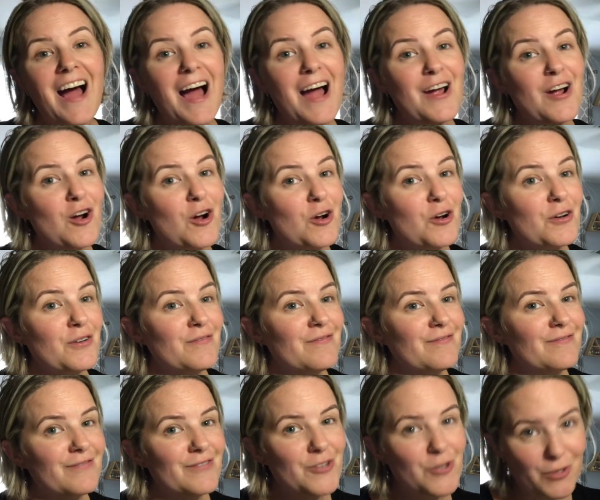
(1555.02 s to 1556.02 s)
I heard
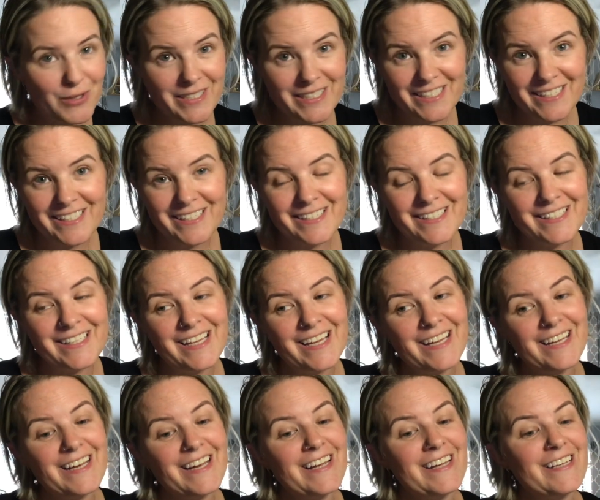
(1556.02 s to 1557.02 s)
noises
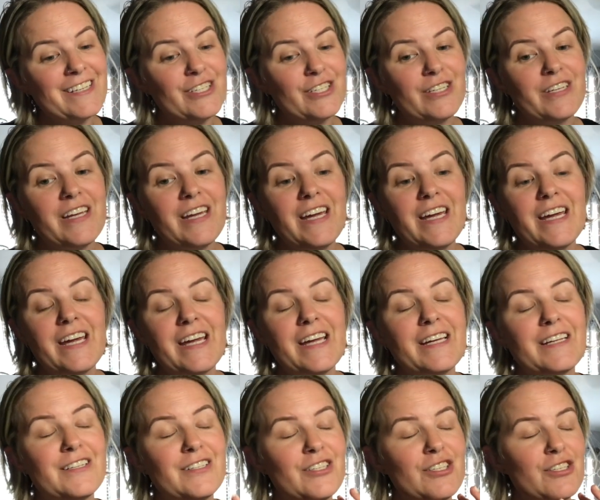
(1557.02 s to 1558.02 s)
and it
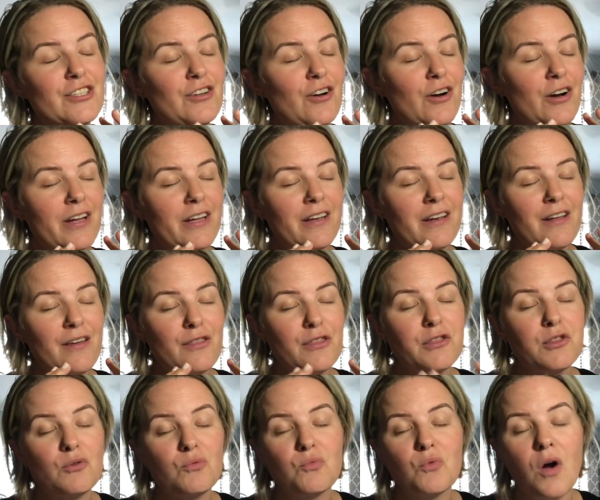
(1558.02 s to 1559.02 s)
it started
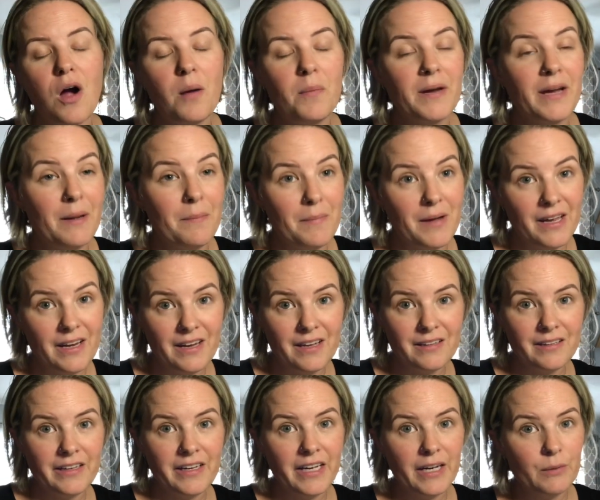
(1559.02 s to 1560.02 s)
throbbing
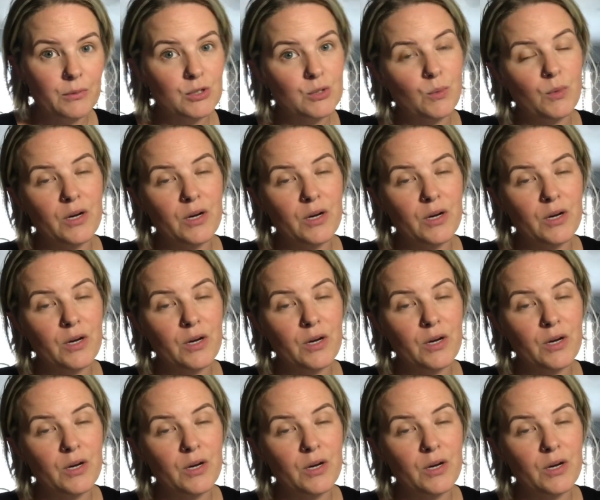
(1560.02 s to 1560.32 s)
immediately. It was